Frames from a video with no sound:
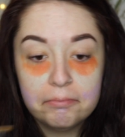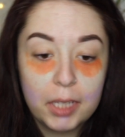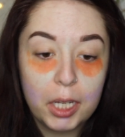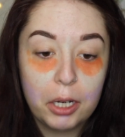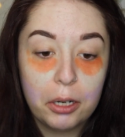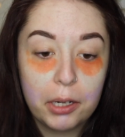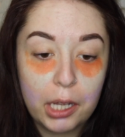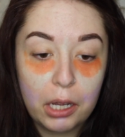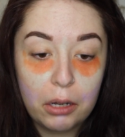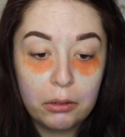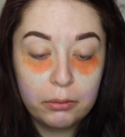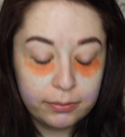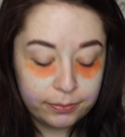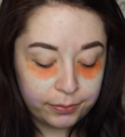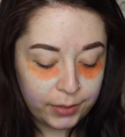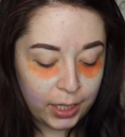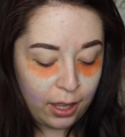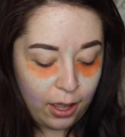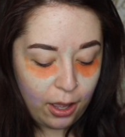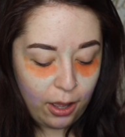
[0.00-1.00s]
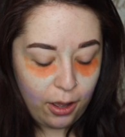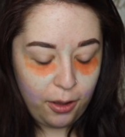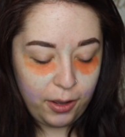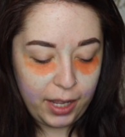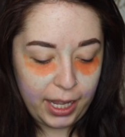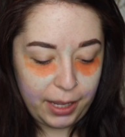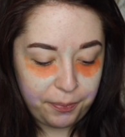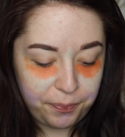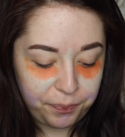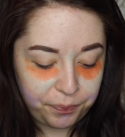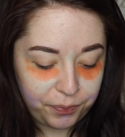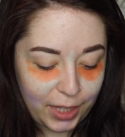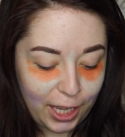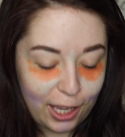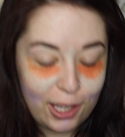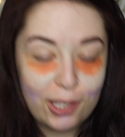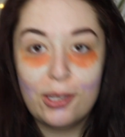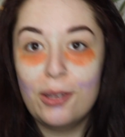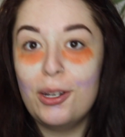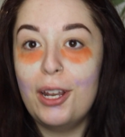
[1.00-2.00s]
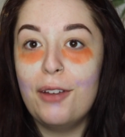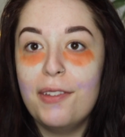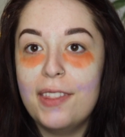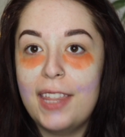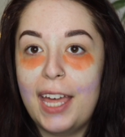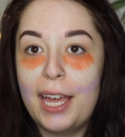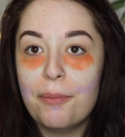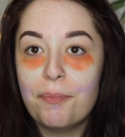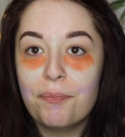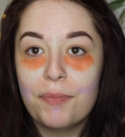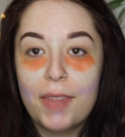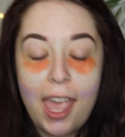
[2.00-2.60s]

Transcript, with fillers: There we go. Okay, so enough of that.